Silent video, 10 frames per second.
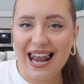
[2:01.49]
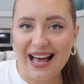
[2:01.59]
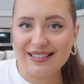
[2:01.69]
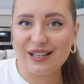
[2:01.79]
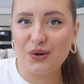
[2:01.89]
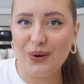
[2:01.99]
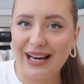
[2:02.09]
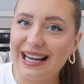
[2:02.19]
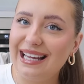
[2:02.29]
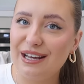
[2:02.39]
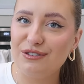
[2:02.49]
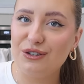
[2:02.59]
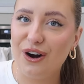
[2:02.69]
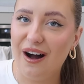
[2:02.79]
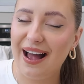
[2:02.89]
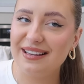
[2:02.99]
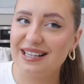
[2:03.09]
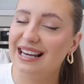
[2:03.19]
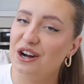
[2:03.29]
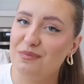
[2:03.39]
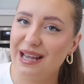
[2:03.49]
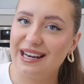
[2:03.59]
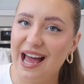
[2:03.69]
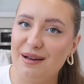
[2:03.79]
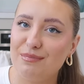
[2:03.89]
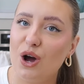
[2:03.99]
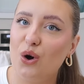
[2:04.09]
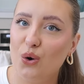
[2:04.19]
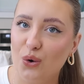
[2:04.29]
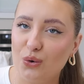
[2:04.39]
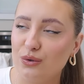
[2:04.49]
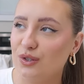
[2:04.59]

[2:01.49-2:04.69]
let's quickly give you guys a little B&M haul.